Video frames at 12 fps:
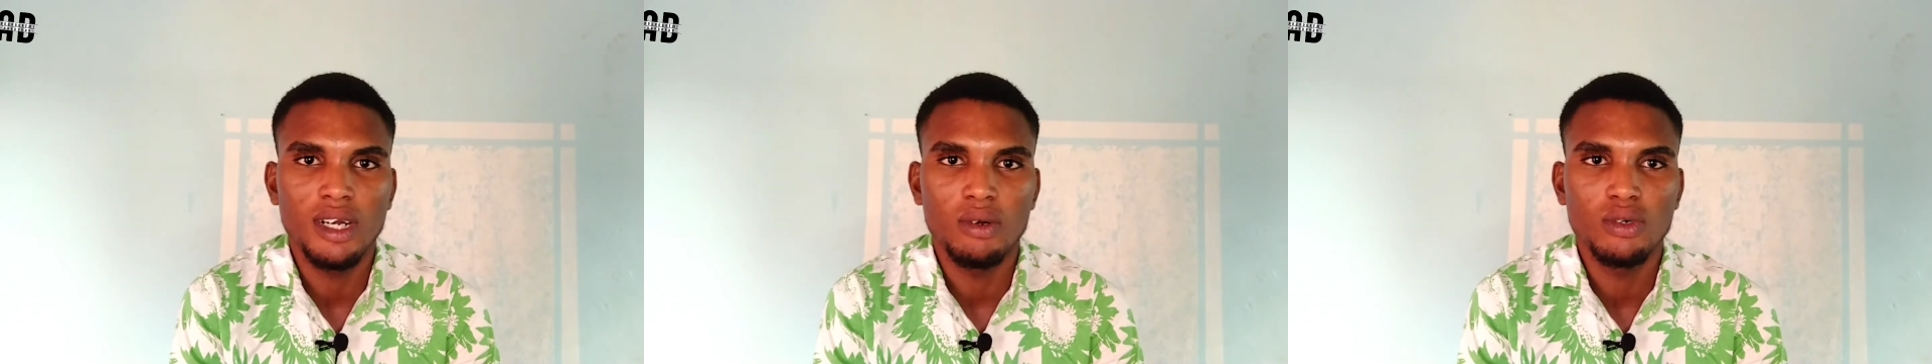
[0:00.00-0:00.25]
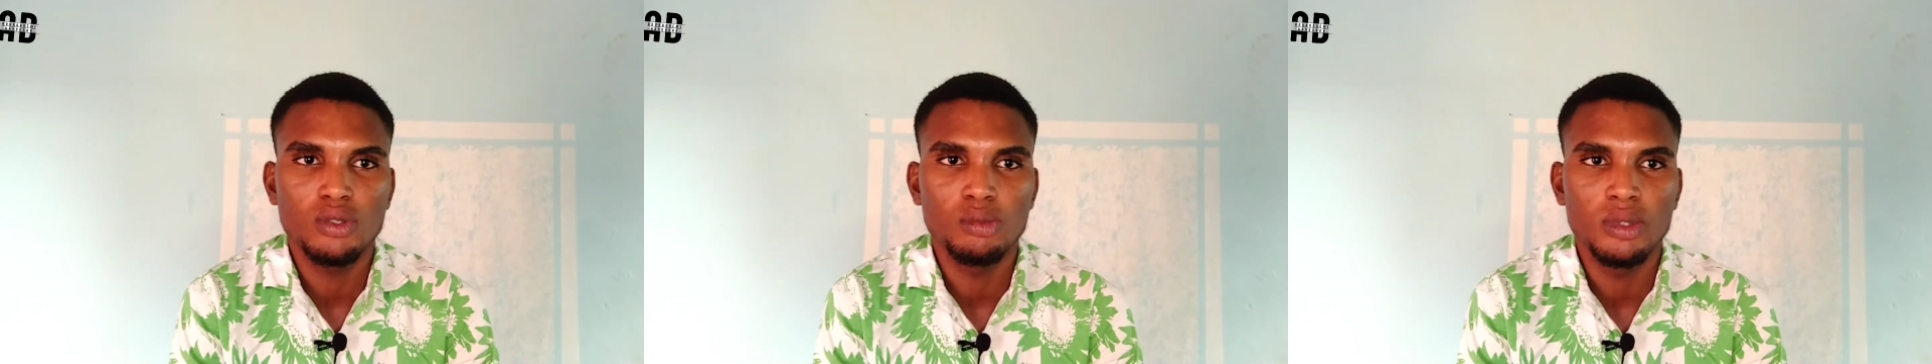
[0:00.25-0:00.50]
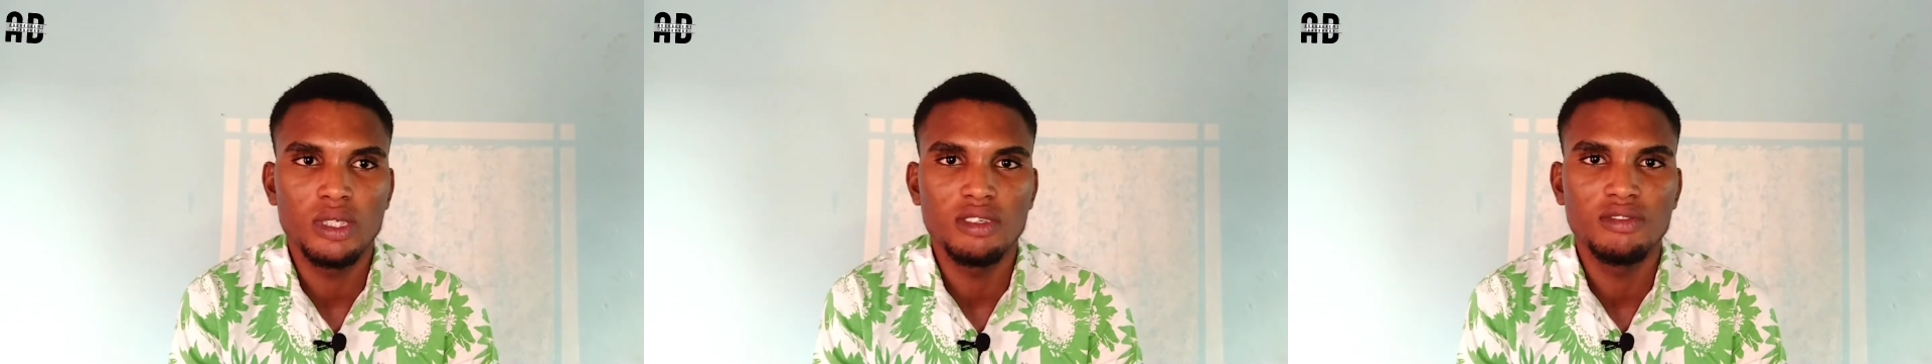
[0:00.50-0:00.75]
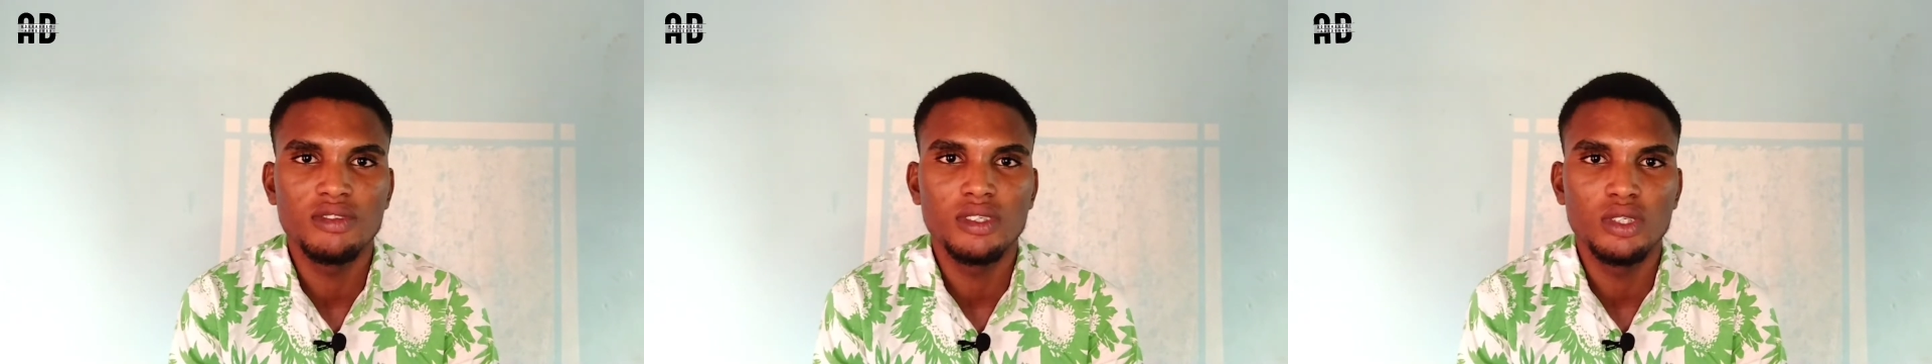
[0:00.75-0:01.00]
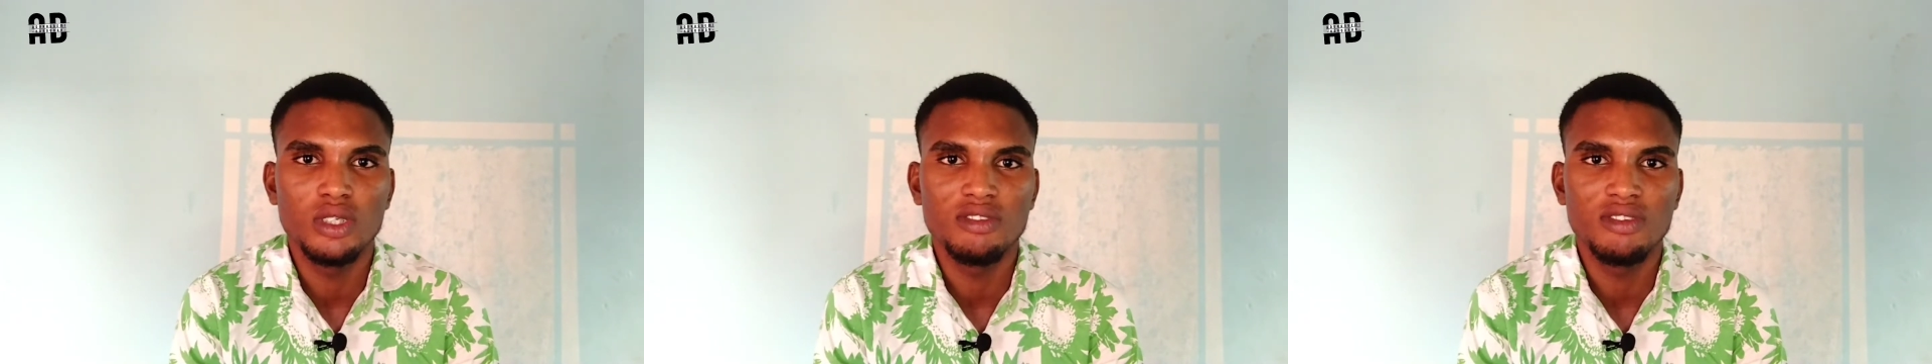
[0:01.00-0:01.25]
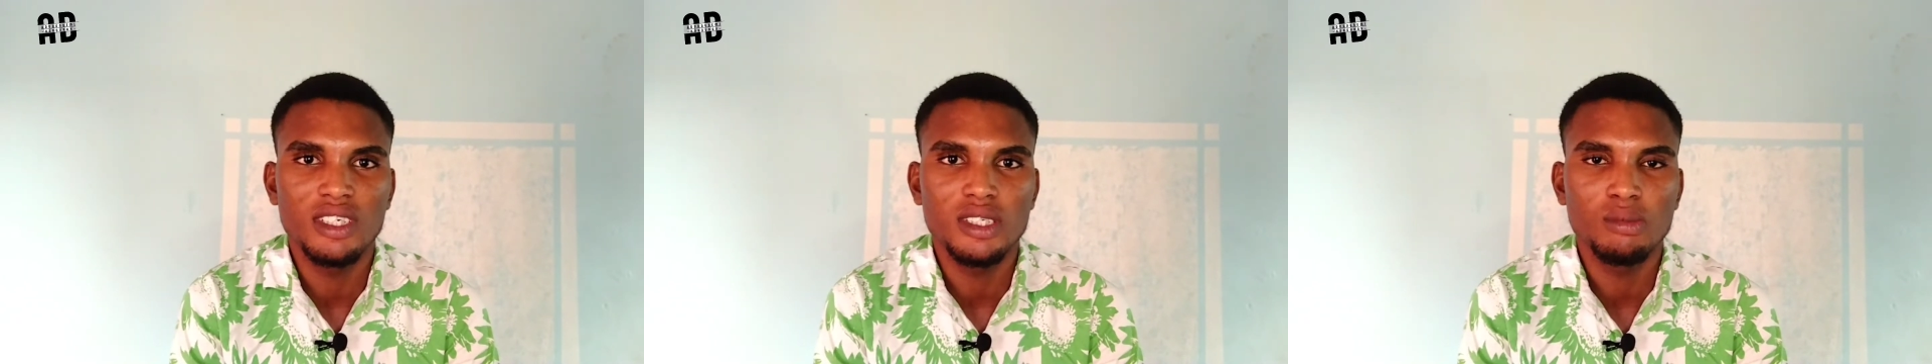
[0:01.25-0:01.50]
I want to believe the
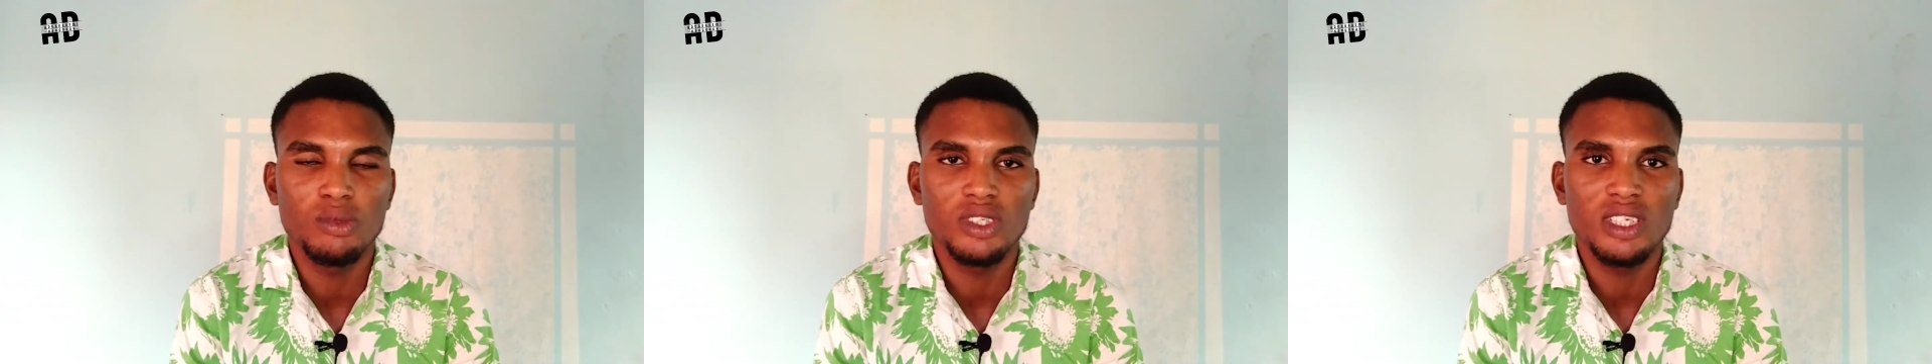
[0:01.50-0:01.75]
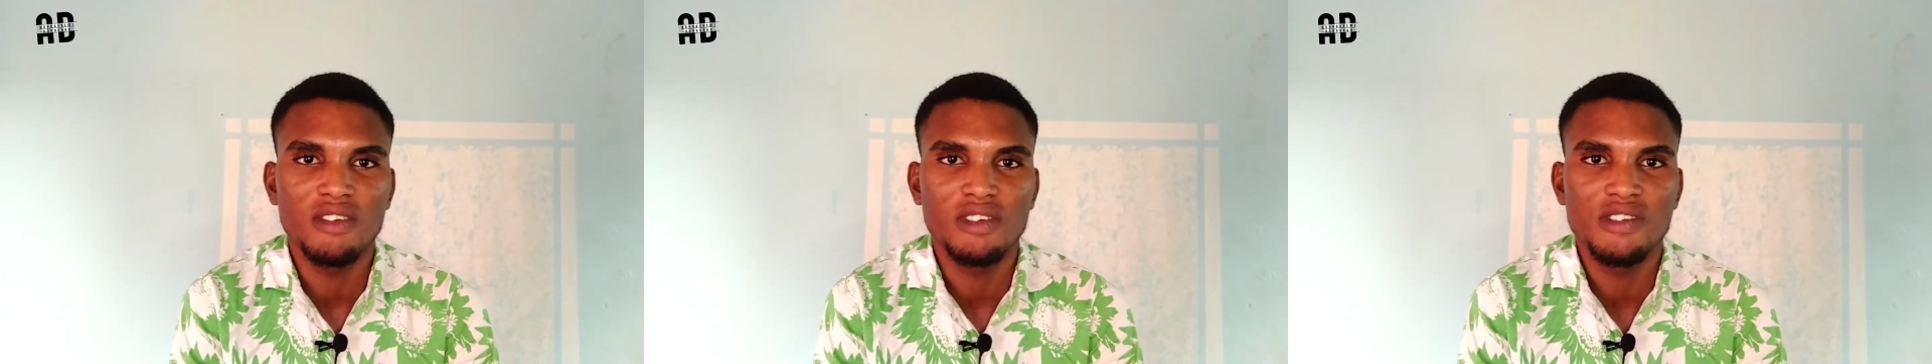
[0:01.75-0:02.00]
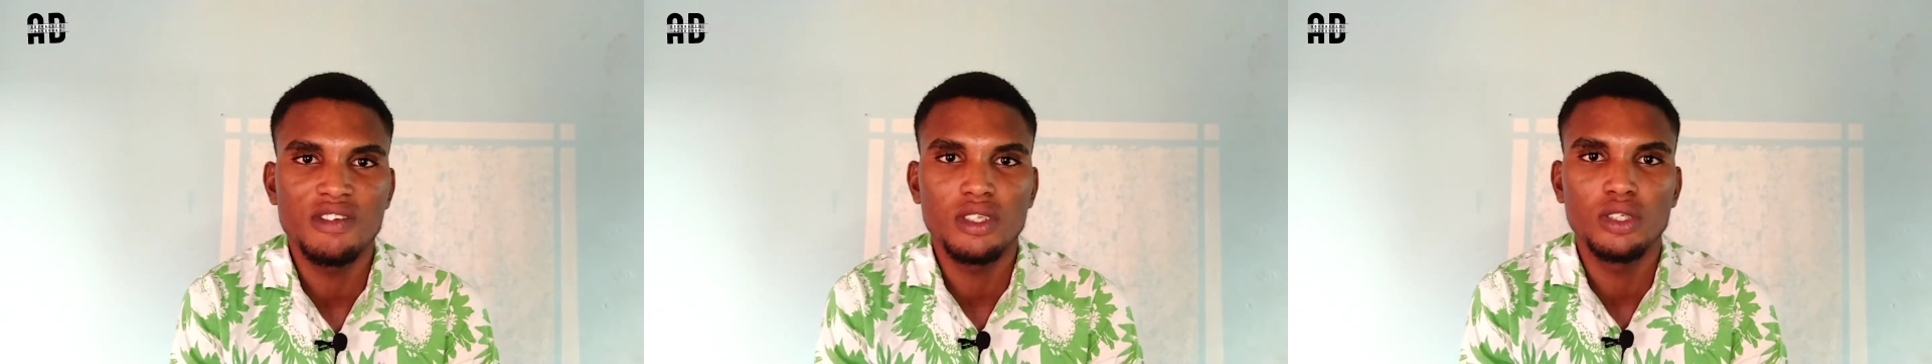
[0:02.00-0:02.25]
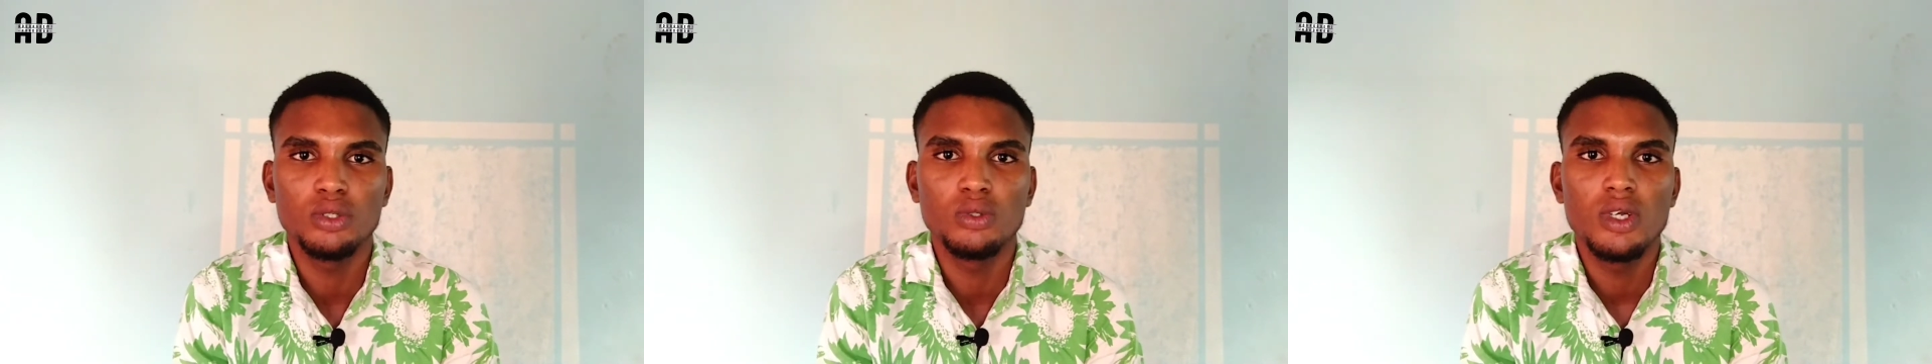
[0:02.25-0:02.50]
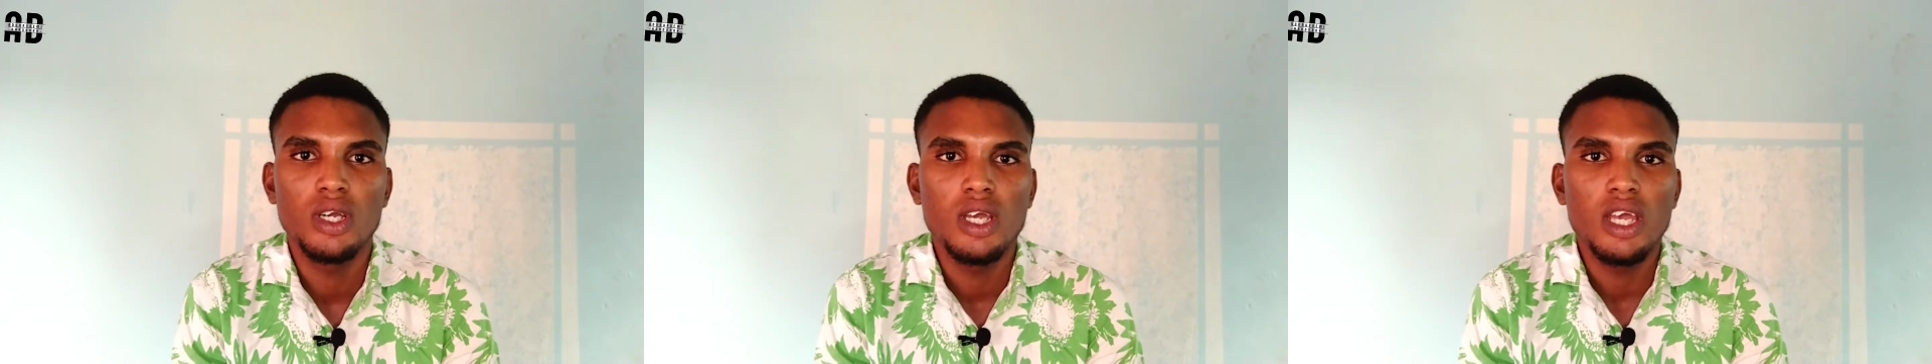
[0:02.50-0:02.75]
university must have given you